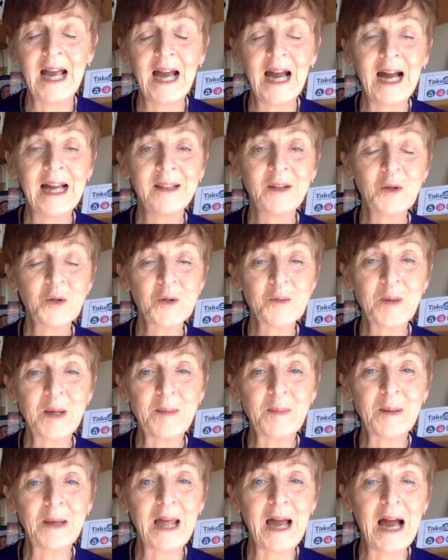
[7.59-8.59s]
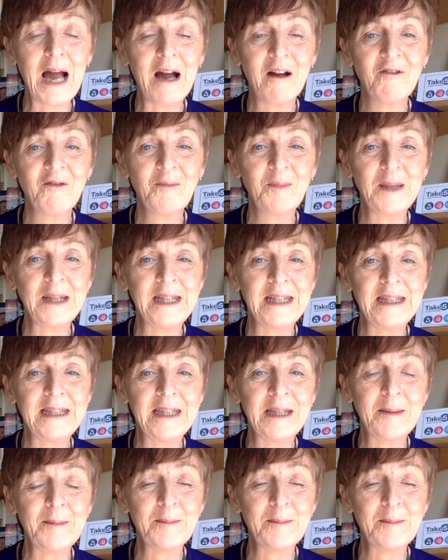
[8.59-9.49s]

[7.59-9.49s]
And those people have been